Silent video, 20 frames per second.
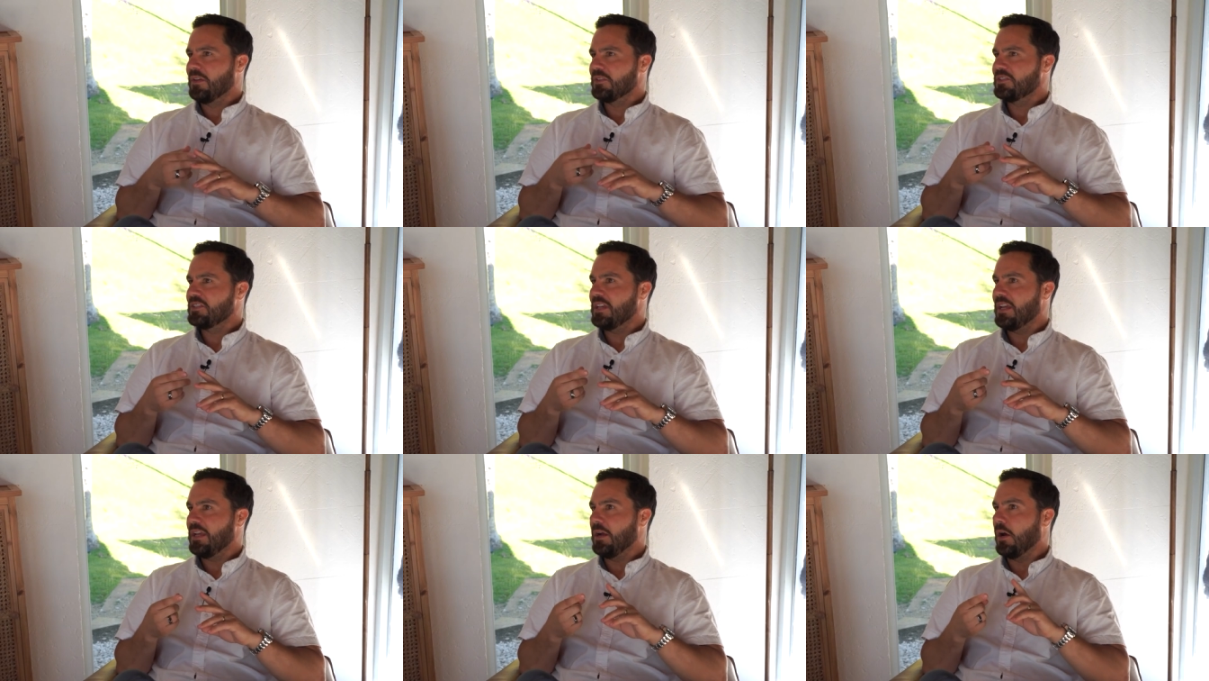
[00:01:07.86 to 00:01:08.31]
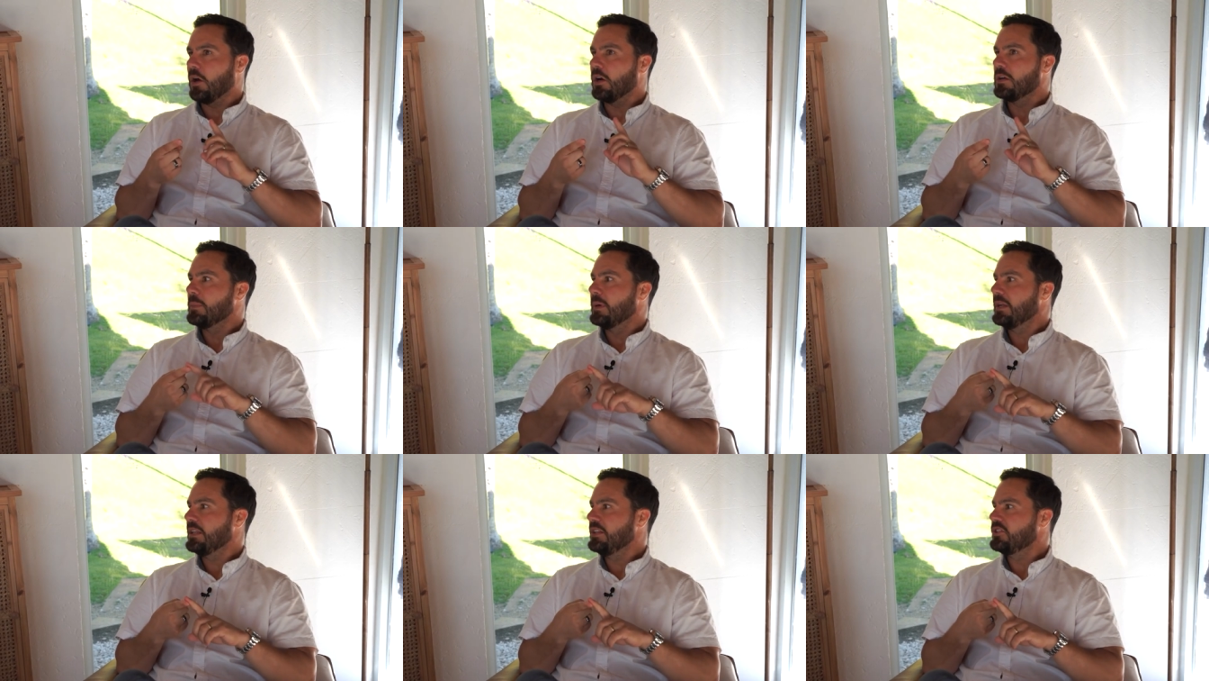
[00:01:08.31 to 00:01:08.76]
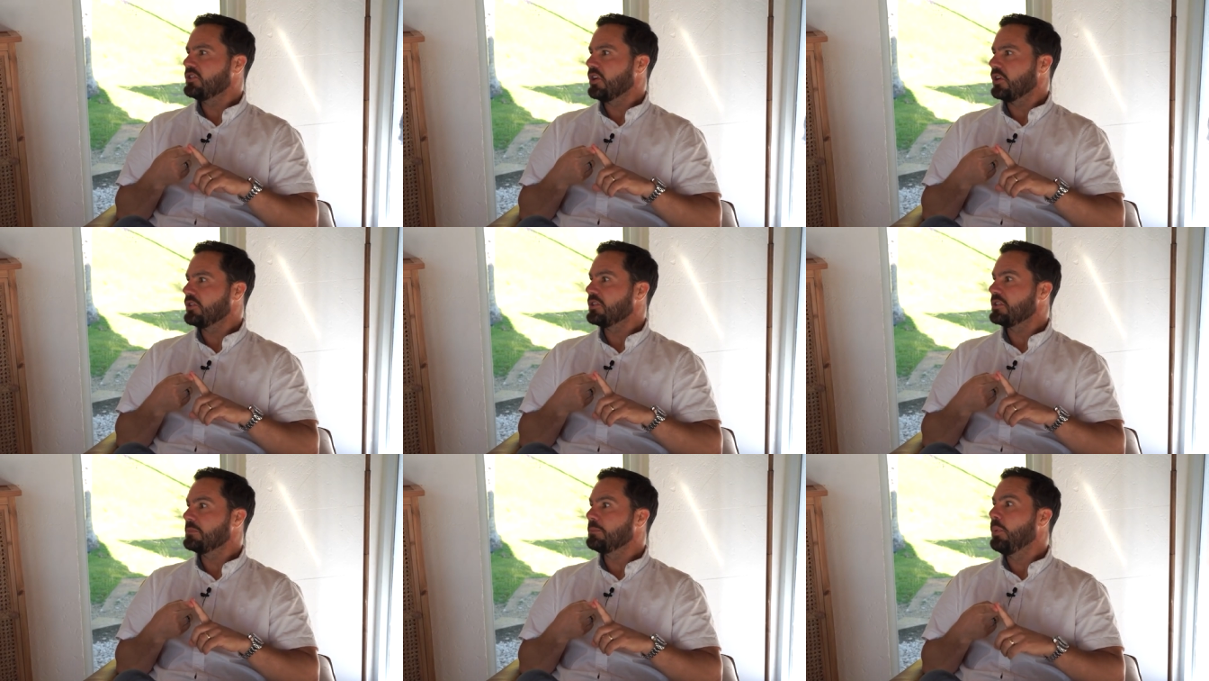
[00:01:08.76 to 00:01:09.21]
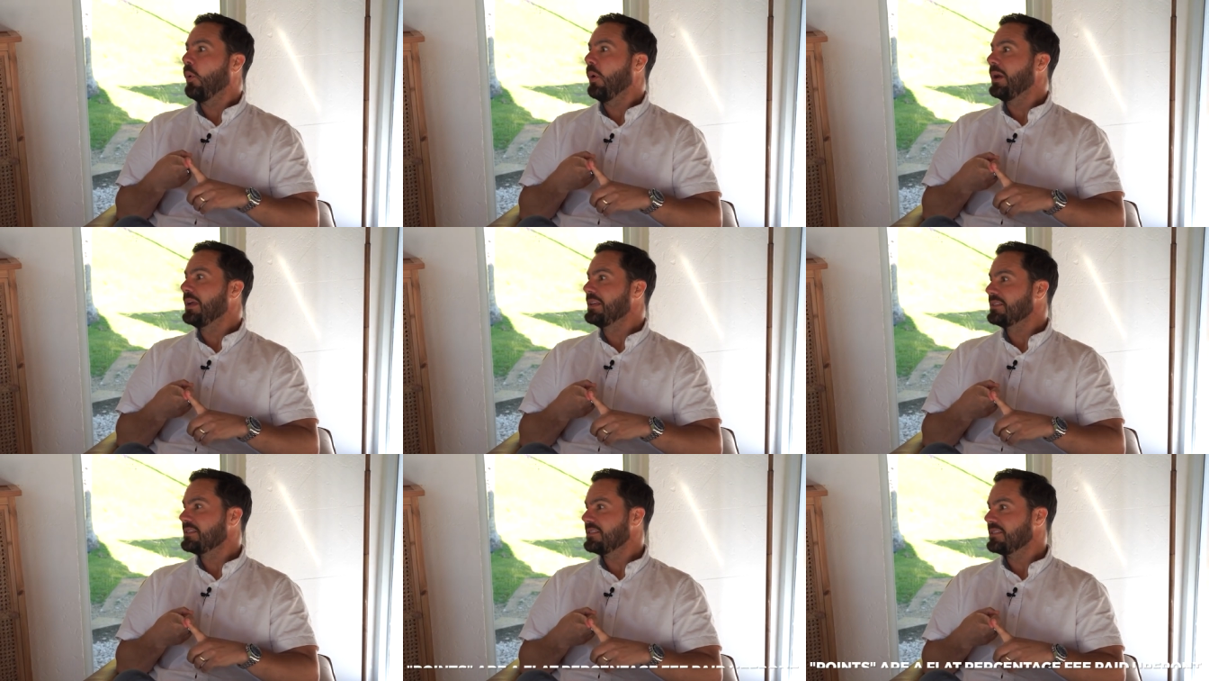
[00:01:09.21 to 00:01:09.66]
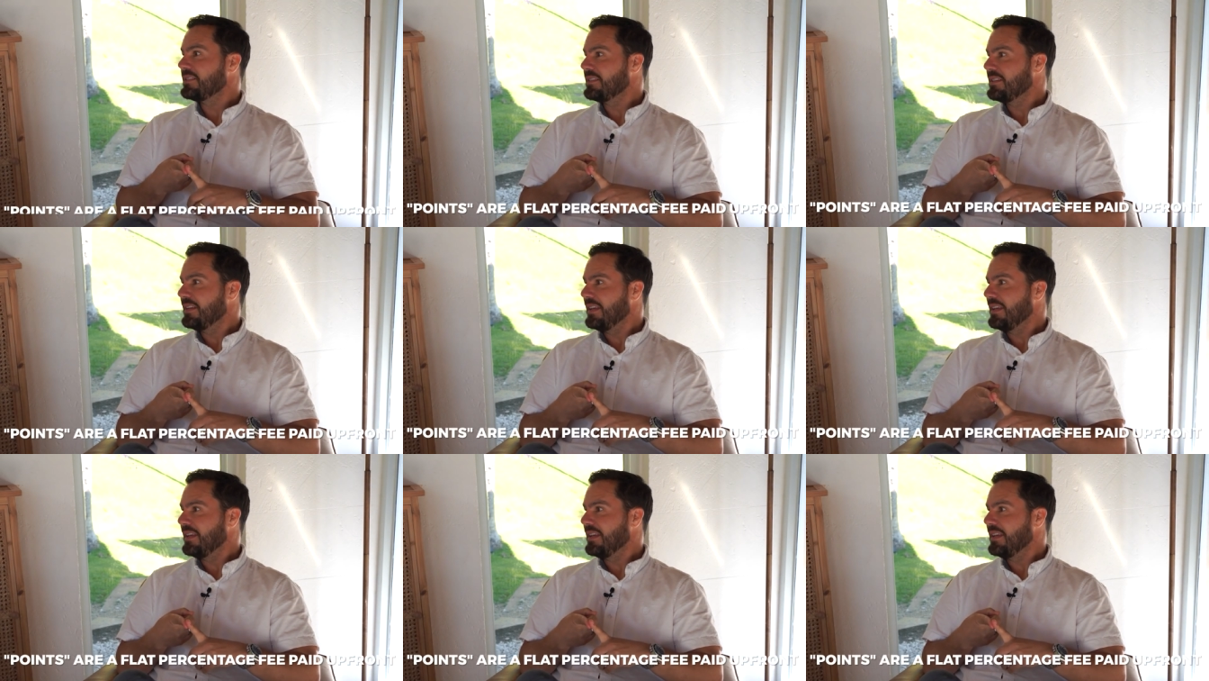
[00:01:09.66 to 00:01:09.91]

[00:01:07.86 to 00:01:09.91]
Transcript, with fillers: they'll say hard money charges points.